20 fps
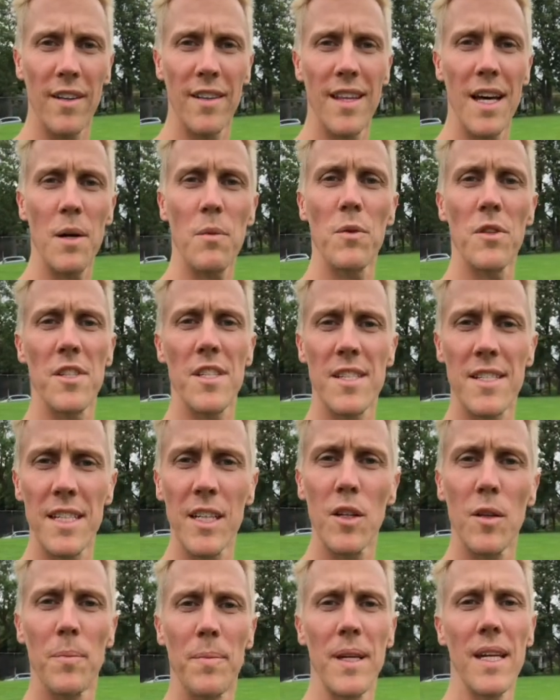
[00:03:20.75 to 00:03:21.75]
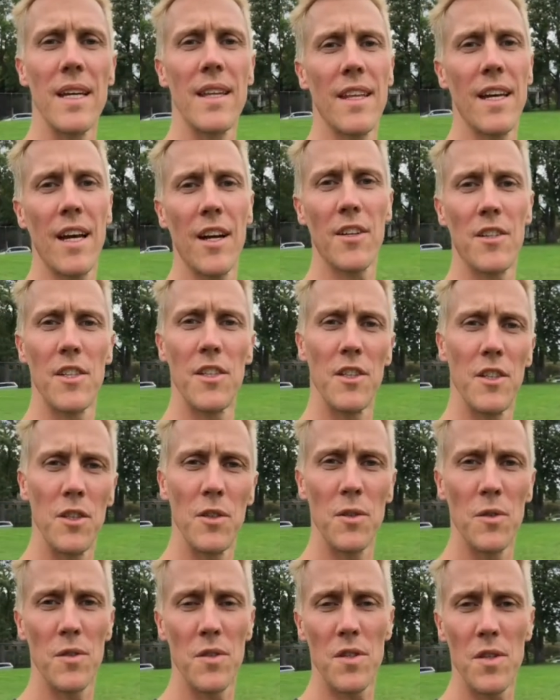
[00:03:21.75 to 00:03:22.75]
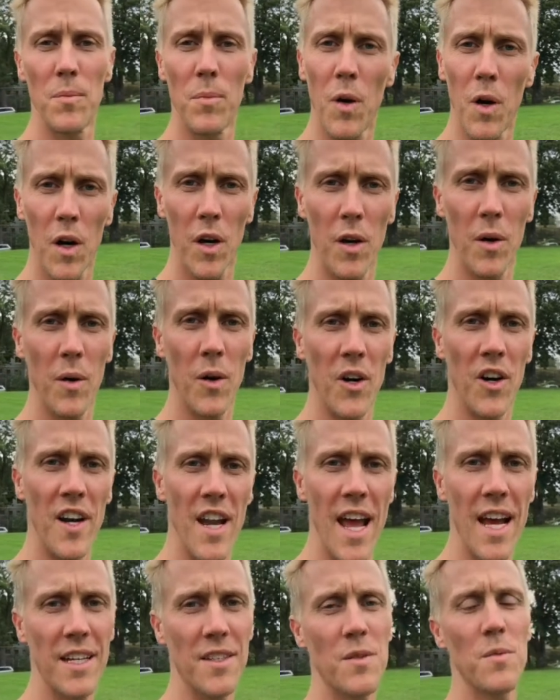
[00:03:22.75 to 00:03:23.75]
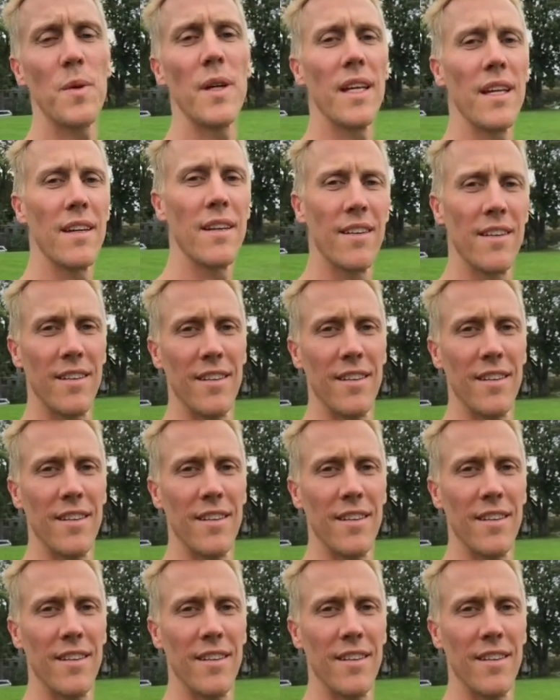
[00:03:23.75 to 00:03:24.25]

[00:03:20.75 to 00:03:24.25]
that it will still be there to use tomorrow or next week.